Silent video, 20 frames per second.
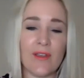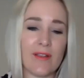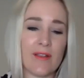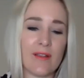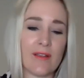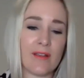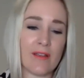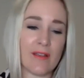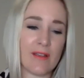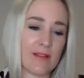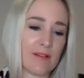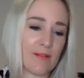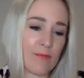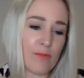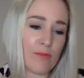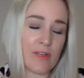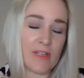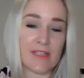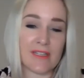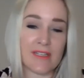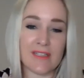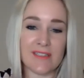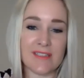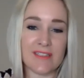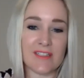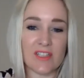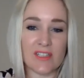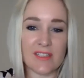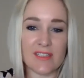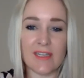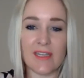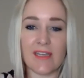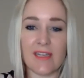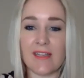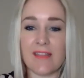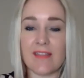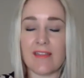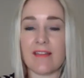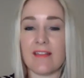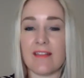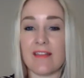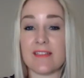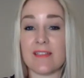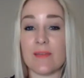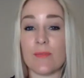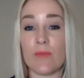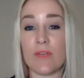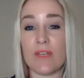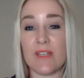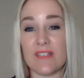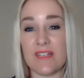it really is just anything that somebody